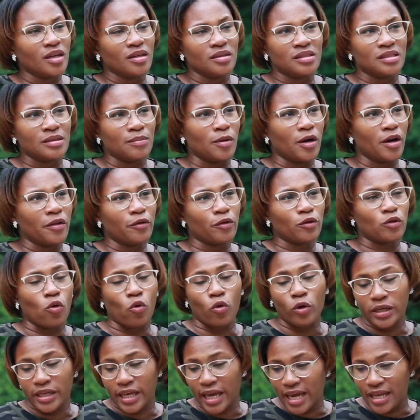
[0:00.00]
Some other
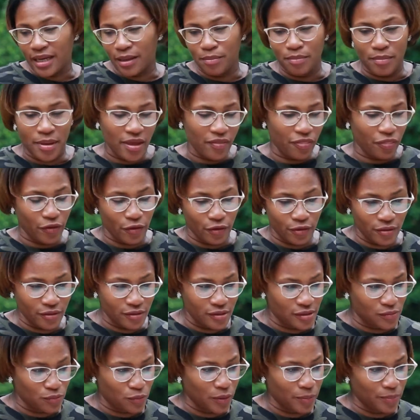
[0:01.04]
organic
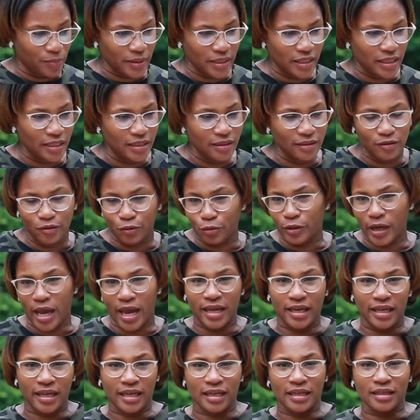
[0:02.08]
methods would be
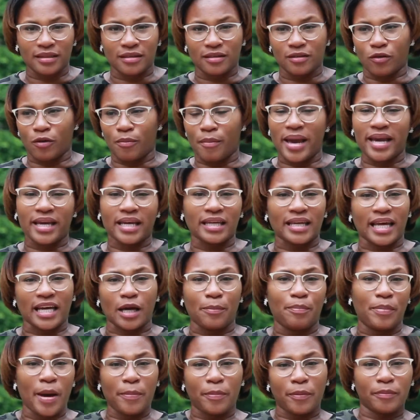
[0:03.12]
creating or making like
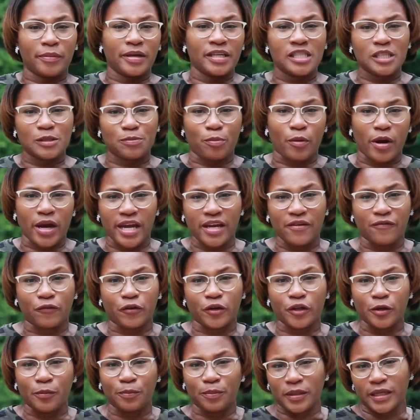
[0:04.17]
a peppermint spray for
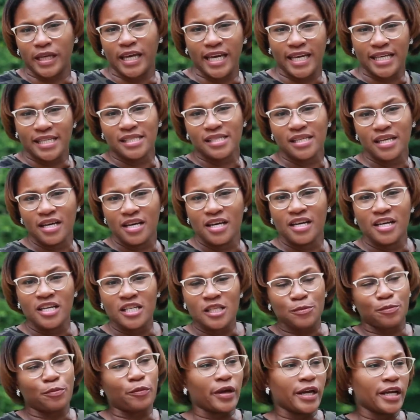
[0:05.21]
your plants.
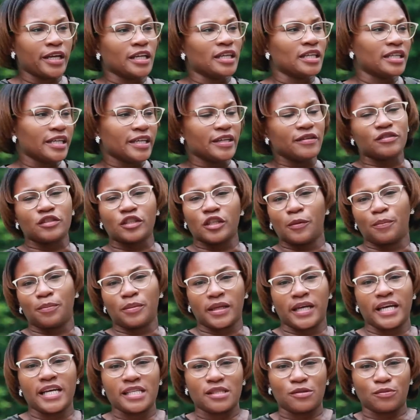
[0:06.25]
Spraying the leaves of your
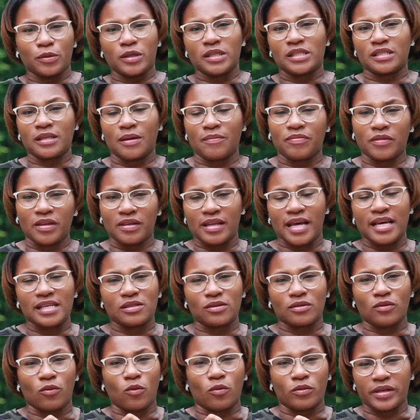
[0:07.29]
plants with something that's
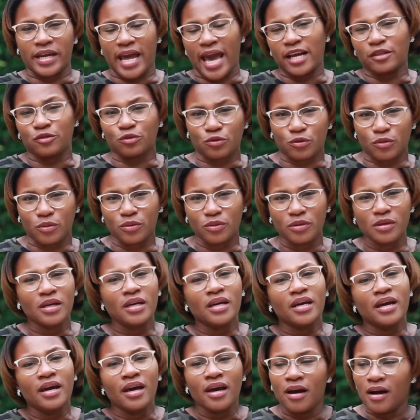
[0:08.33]
natural
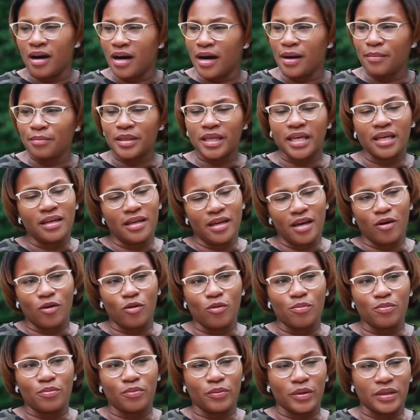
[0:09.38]
can
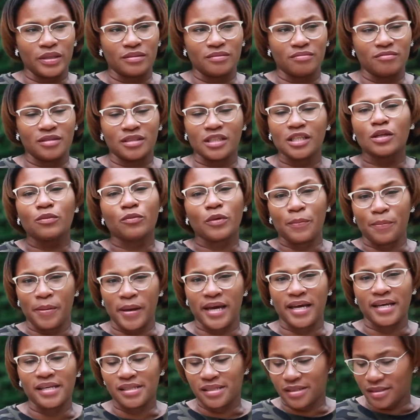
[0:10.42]
help when dealing with
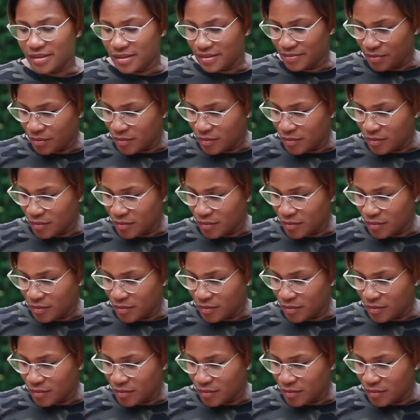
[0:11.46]
pests.